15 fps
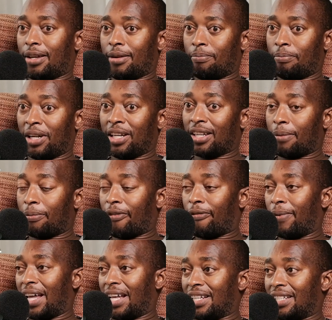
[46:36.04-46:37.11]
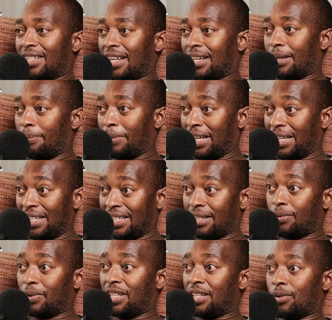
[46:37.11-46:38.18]
buildup of blood inside the penis,
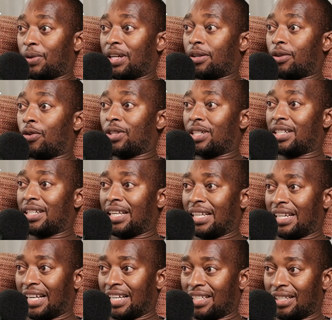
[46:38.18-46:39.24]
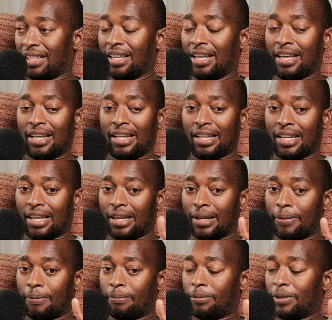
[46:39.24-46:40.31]
which is what causes the erection.
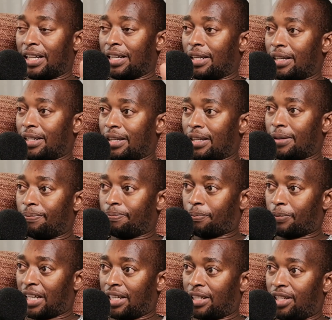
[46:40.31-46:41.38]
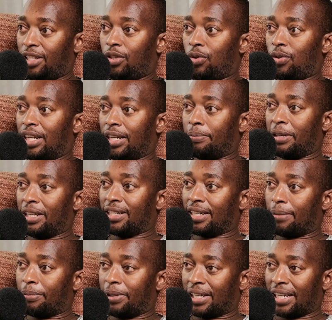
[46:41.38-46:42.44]
The tissue that makes
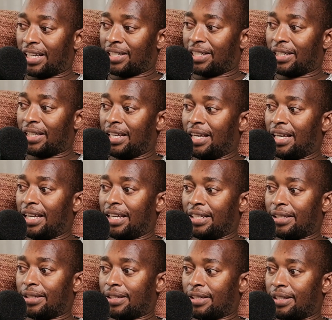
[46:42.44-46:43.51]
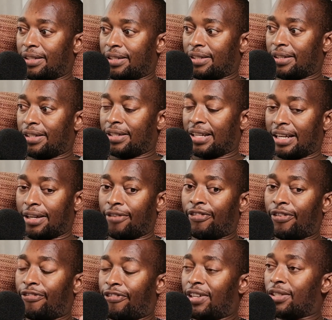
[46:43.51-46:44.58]
up erection is that if it
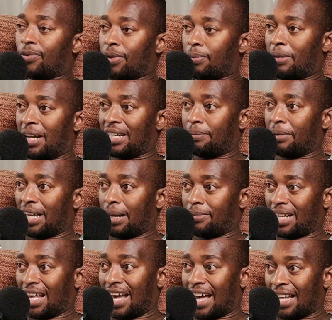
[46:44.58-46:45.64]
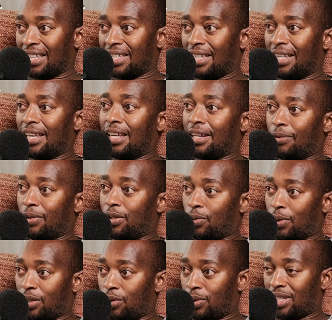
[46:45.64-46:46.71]
fills with blood, it becomes hard, which is
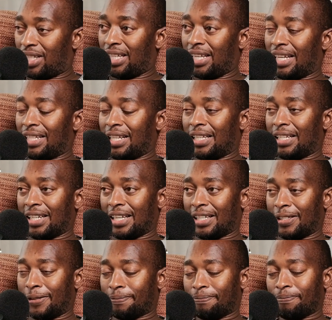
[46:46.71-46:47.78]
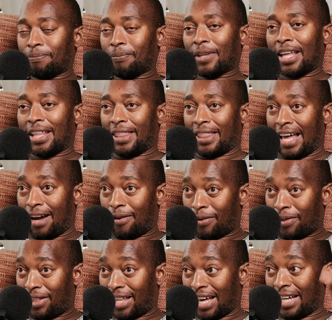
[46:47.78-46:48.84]
what you see as an erection. Now
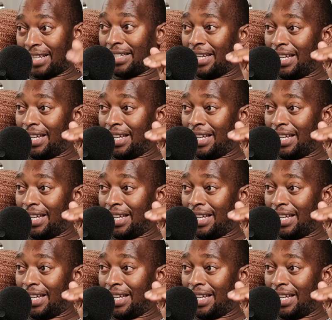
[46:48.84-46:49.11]
that